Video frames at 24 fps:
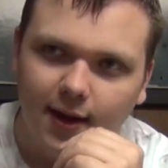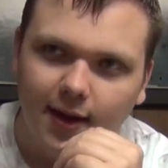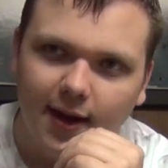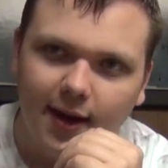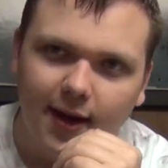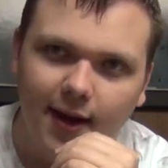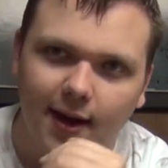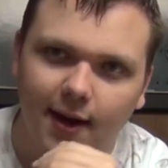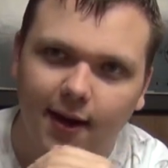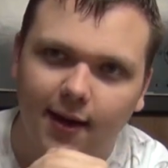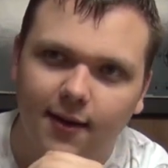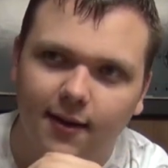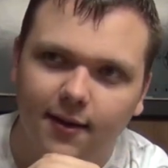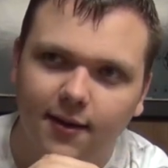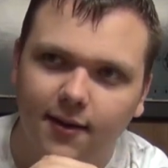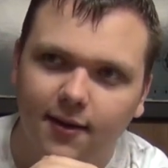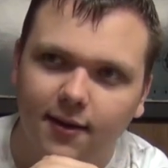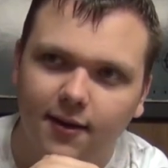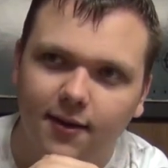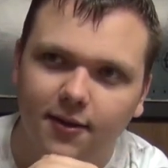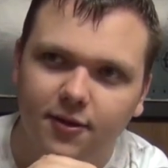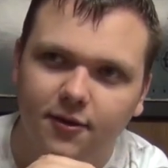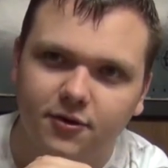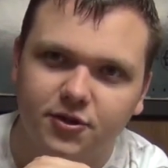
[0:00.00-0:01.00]
And
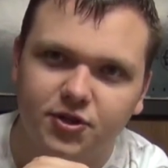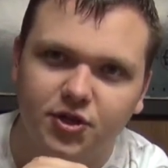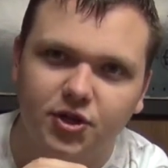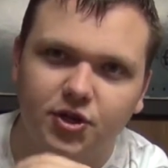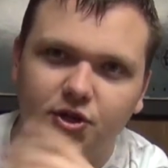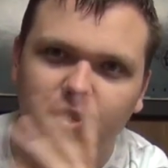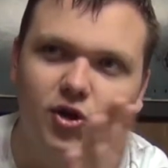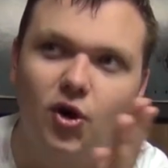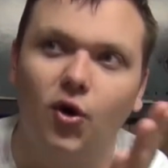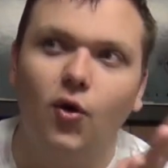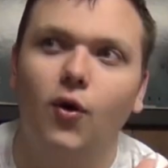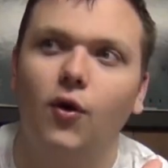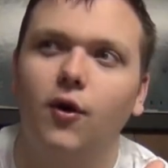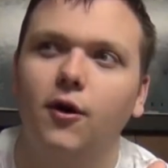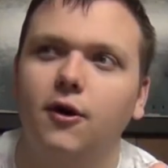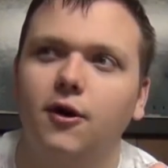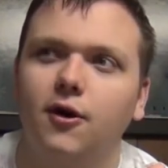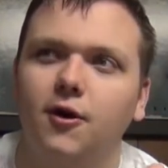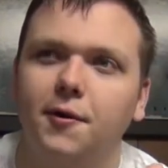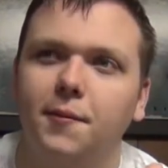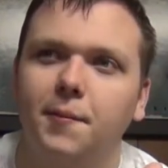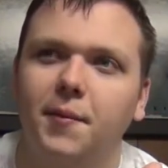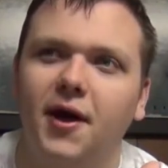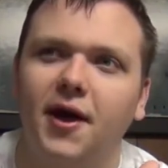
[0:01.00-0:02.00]
there's a door
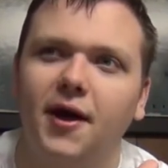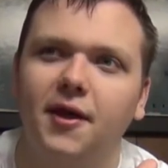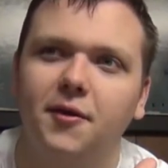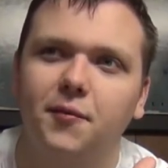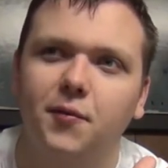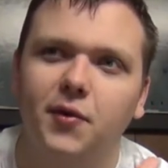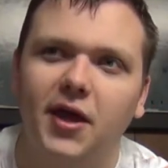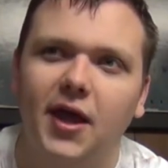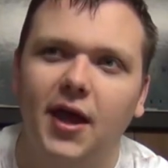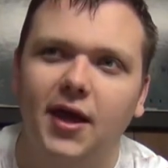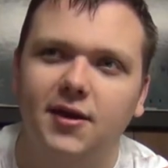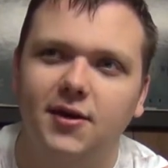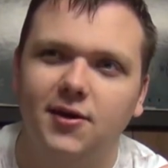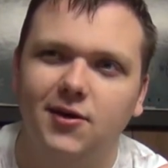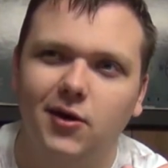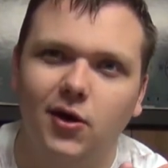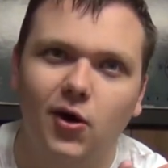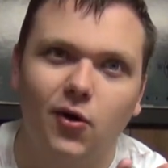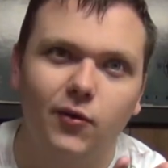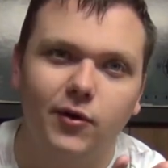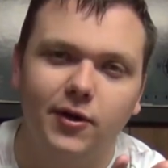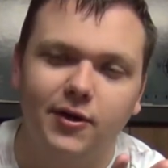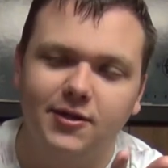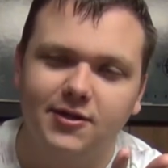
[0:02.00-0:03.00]
nearby that we hadn't
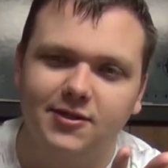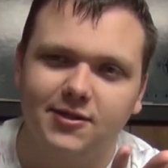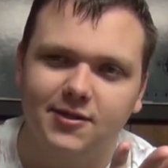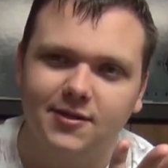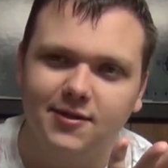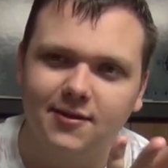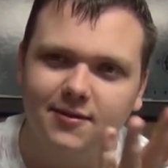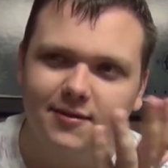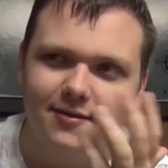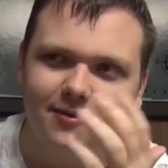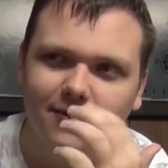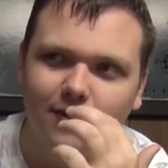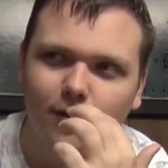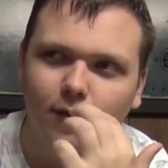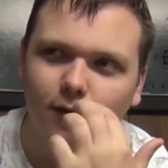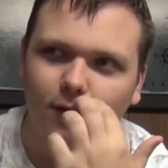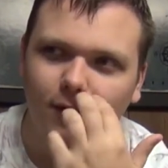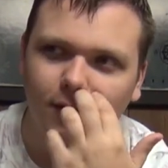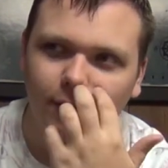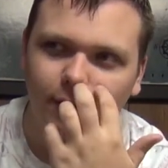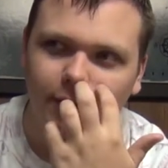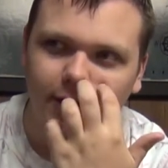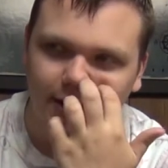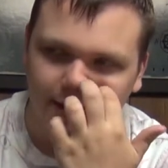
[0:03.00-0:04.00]
noticed,
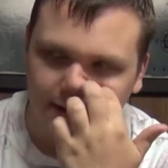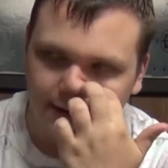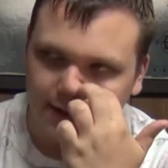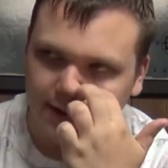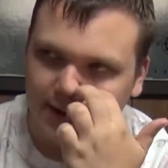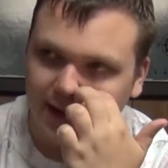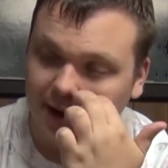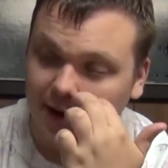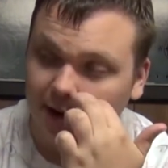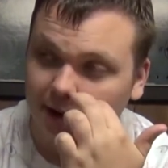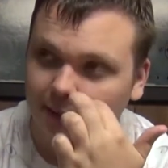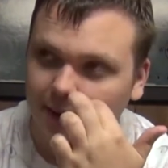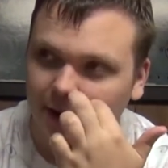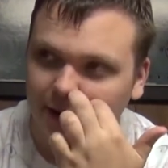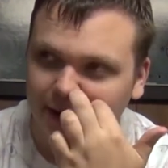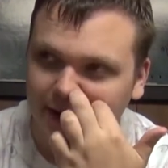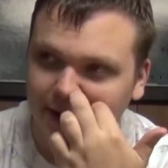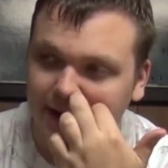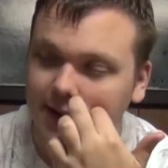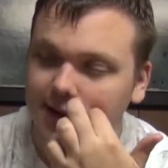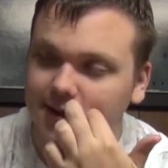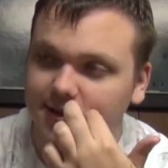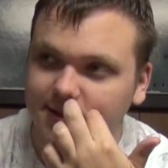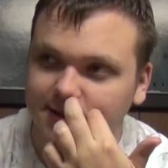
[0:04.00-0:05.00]
or we didn't care about,
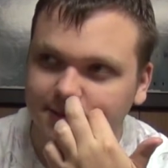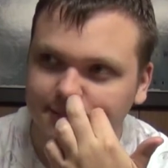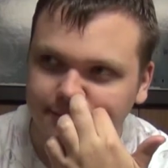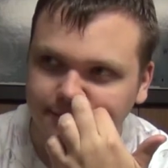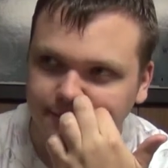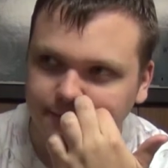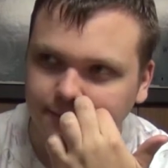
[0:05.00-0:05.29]
I guess.